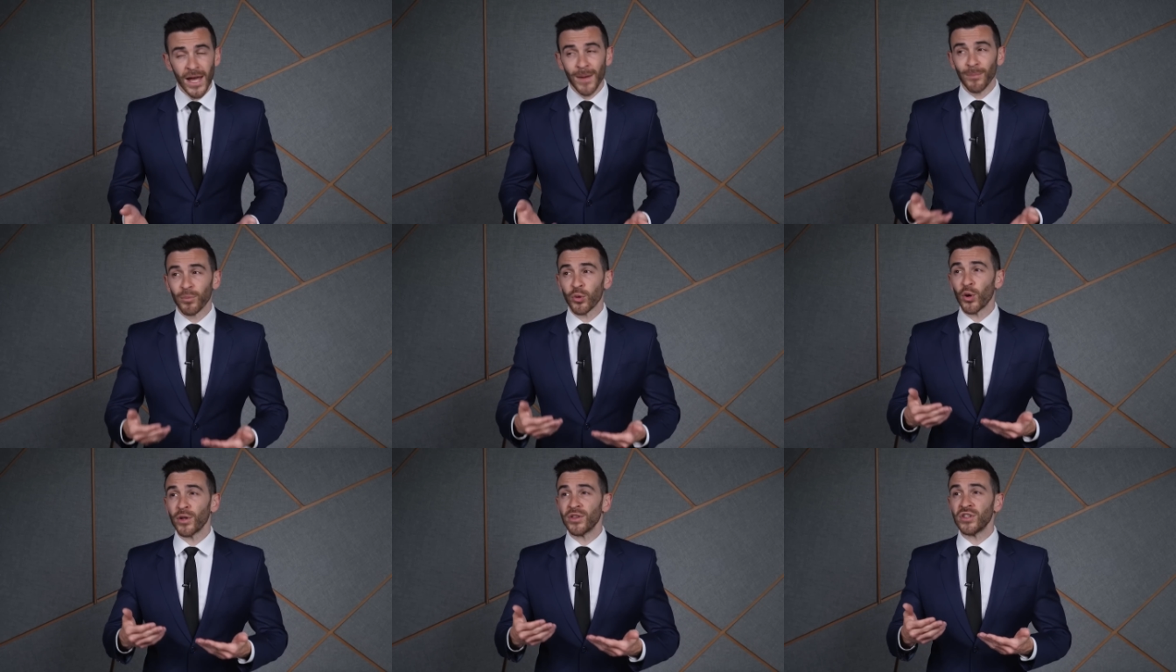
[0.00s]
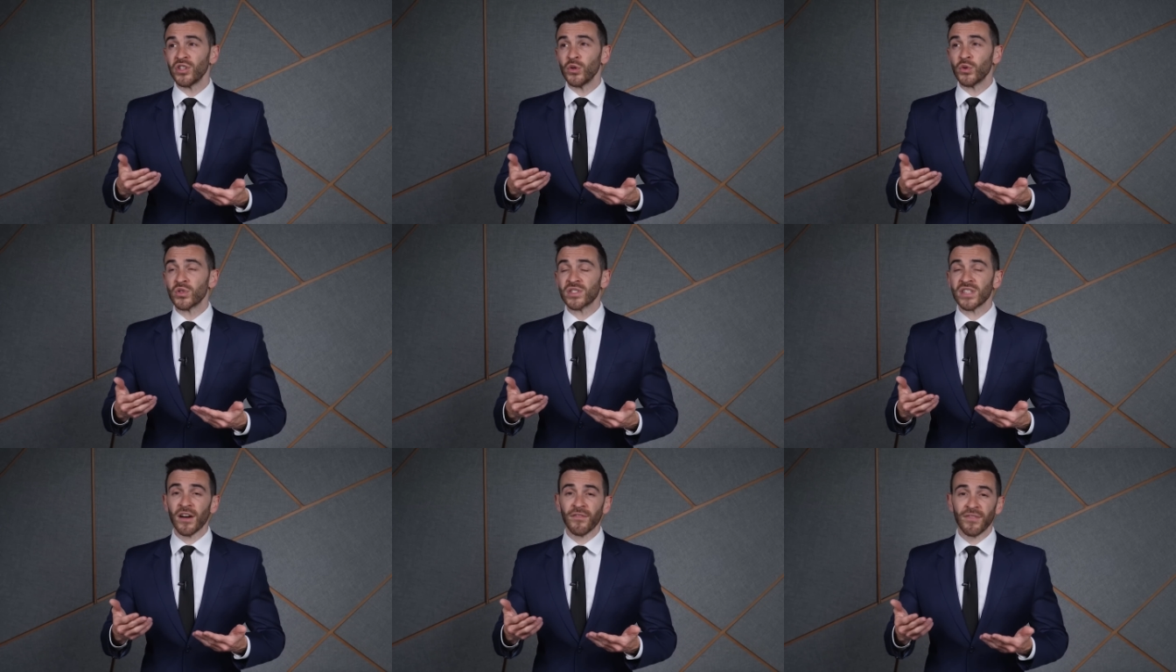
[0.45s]
employed the
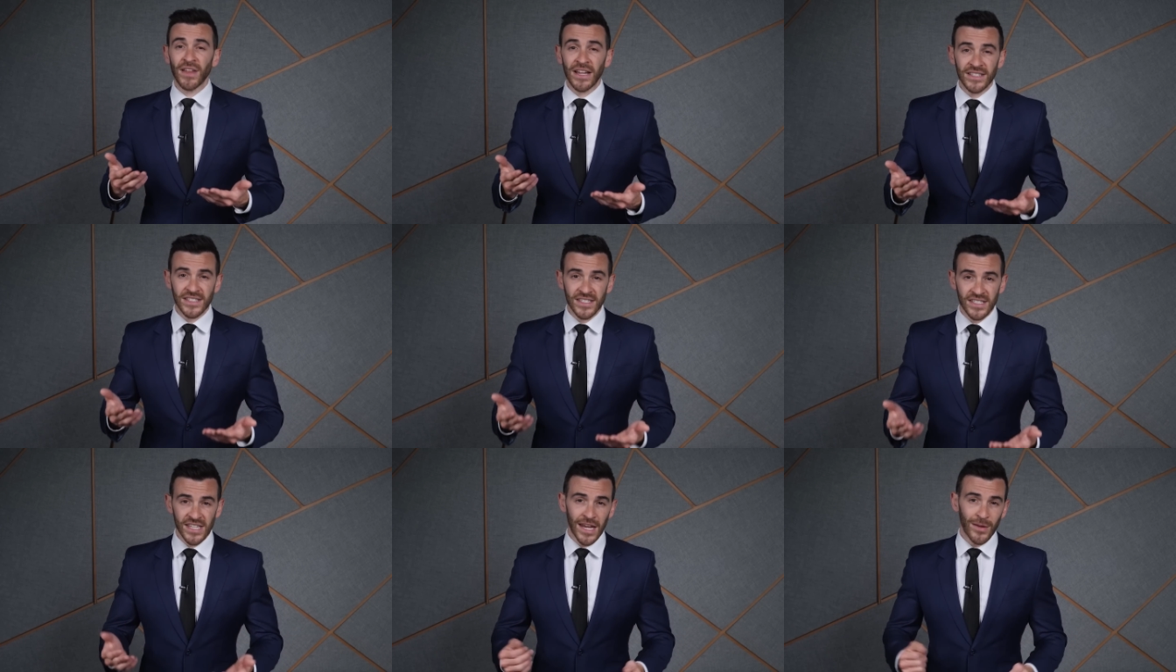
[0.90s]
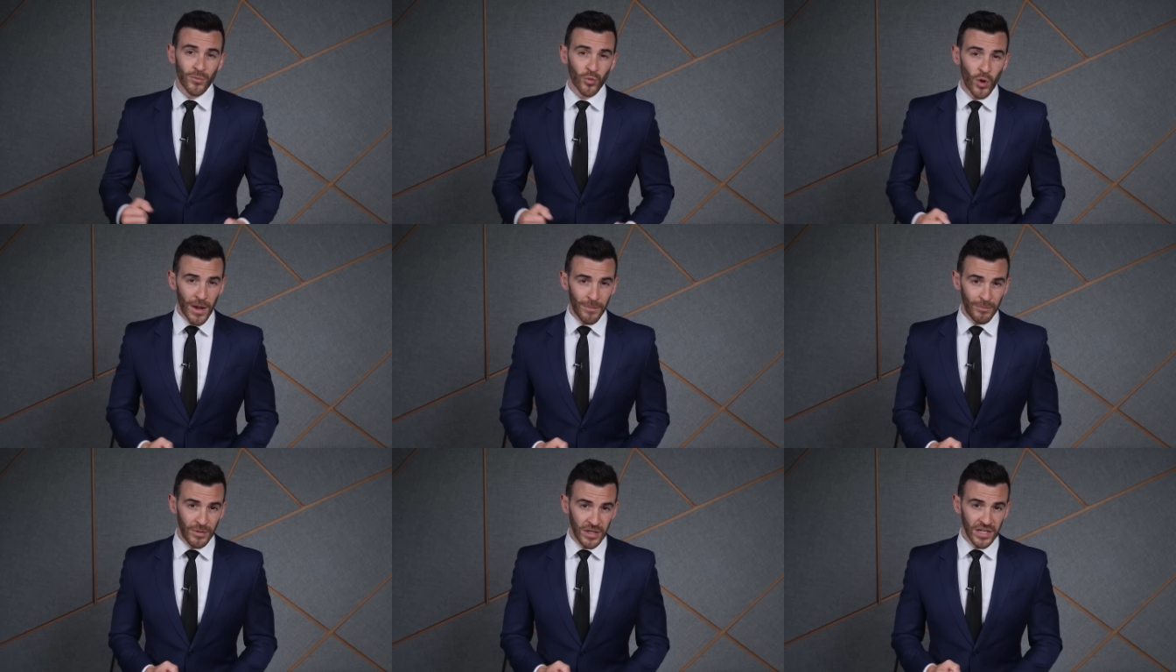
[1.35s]
use of that same
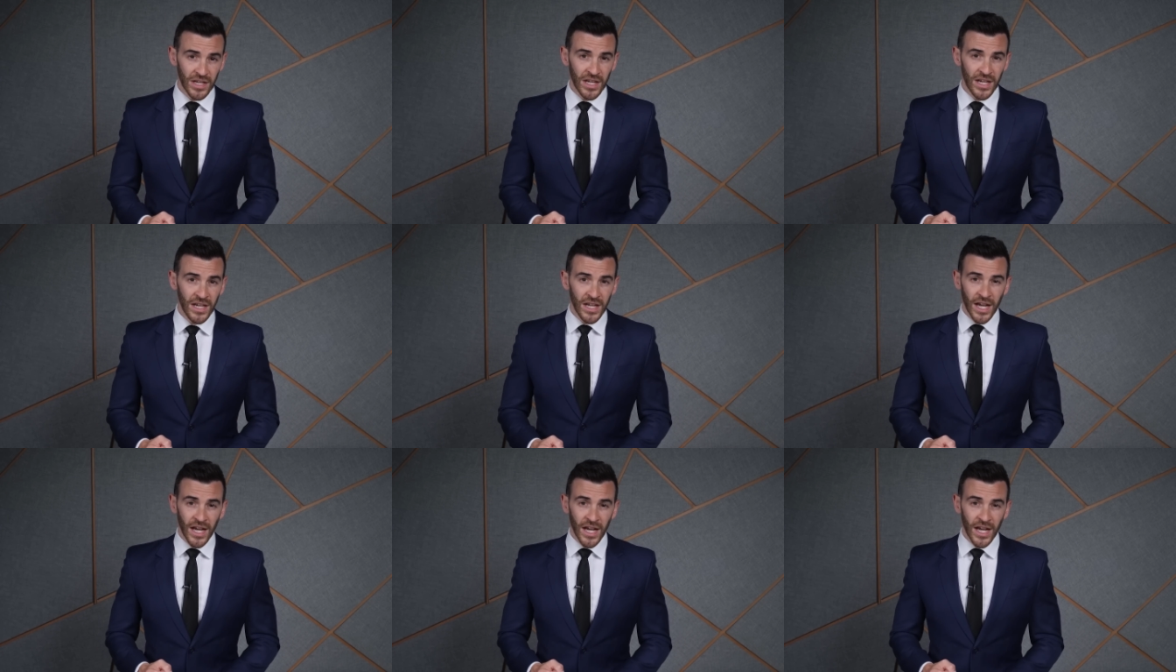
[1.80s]
weapon.